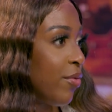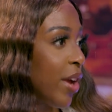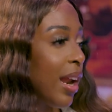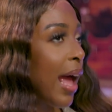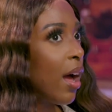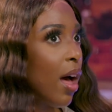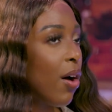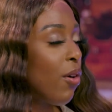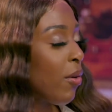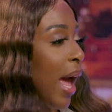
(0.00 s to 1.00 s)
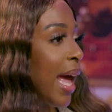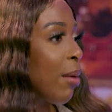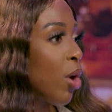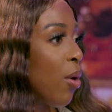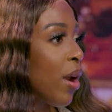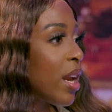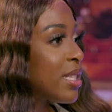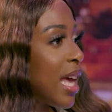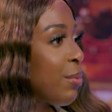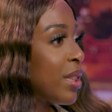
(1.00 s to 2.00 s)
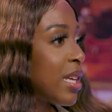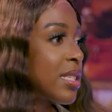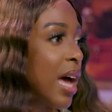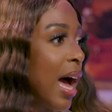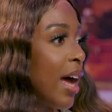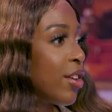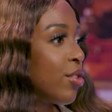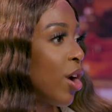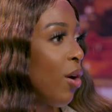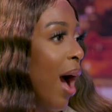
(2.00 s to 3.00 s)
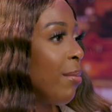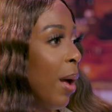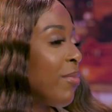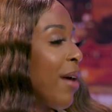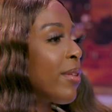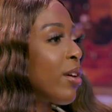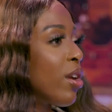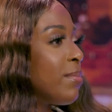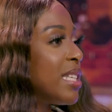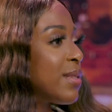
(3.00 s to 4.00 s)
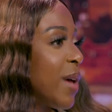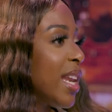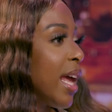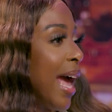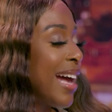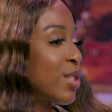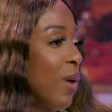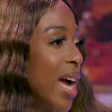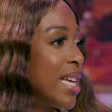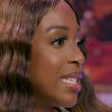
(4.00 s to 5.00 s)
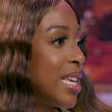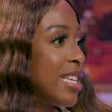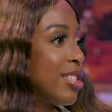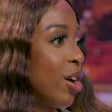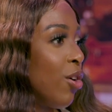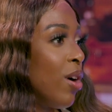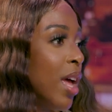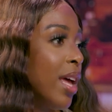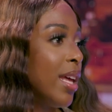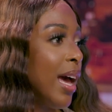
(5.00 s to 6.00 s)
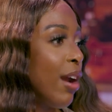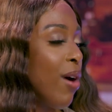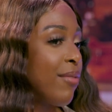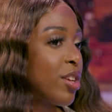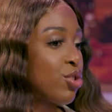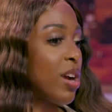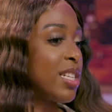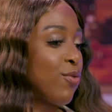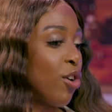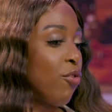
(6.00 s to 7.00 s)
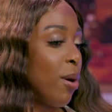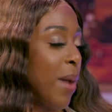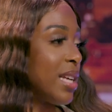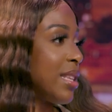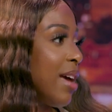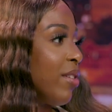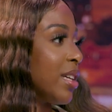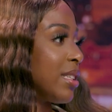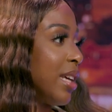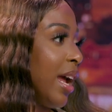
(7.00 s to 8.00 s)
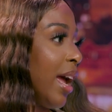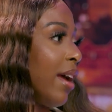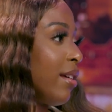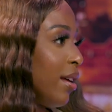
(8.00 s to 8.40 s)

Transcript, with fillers: they're like, oh, okay, I'm going on a date with this guy. You know, I'm, I'm not really going to be spending X, Y, and Z. So yeah, I don't have to transfer from my savings today.